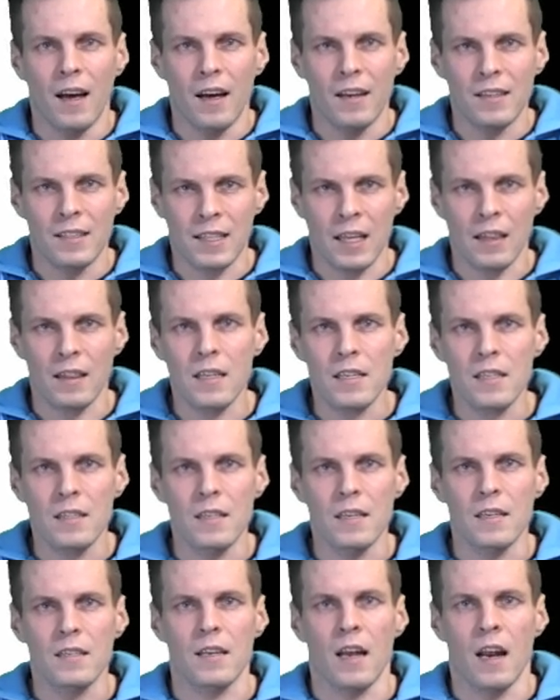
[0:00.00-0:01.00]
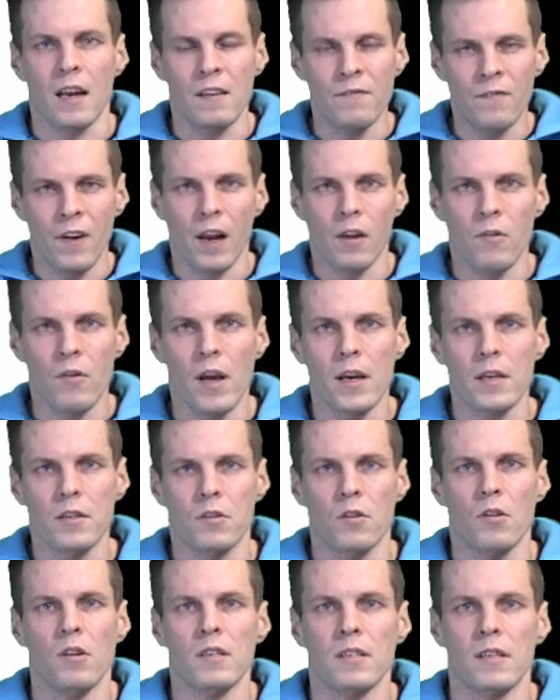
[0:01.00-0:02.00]
statistics and
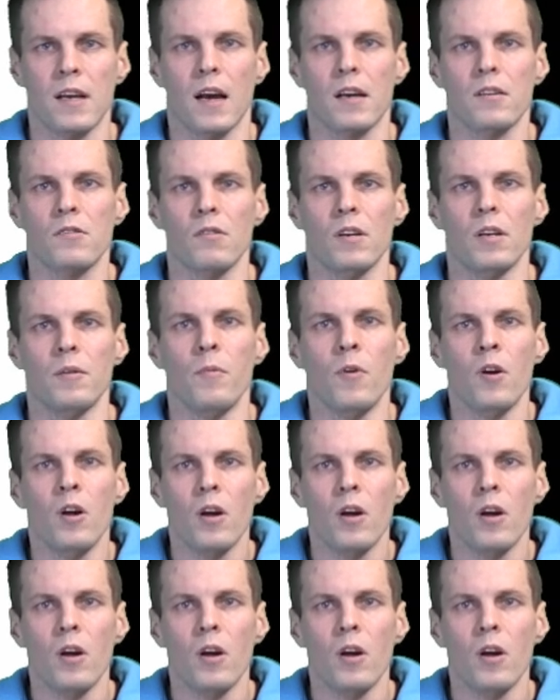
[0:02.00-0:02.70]
evaluation is actually